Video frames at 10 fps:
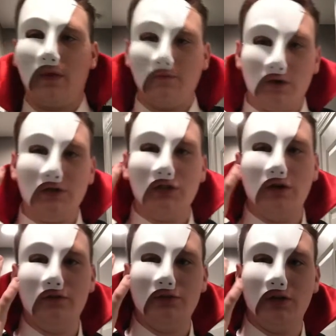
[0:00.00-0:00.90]
French
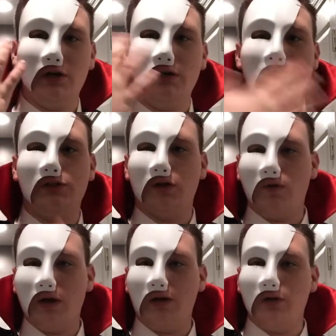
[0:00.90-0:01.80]
cuff shirt,
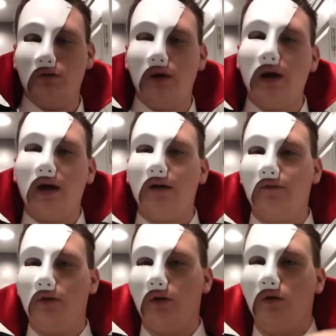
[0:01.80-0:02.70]
so I do
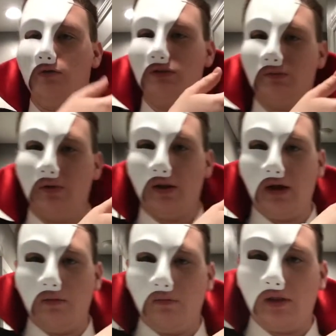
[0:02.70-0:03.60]
have, you know, just
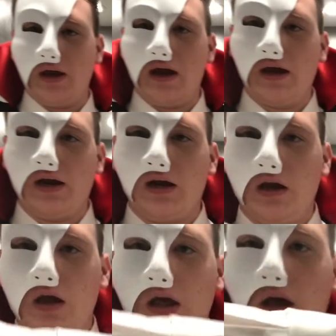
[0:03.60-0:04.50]
plain black
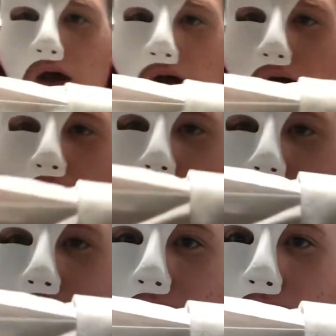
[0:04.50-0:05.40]
cufflinks